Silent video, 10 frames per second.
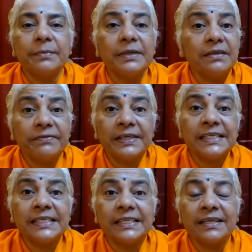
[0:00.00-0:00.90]
but the
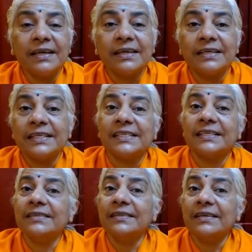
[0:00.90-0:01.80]
first thing, and it is
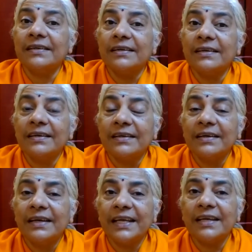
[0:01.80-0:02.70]
a
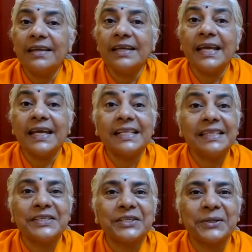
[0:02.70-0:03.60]
daily
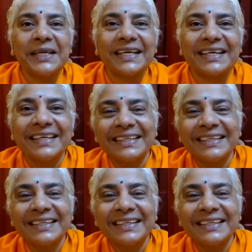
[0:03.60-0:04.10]
health tonic.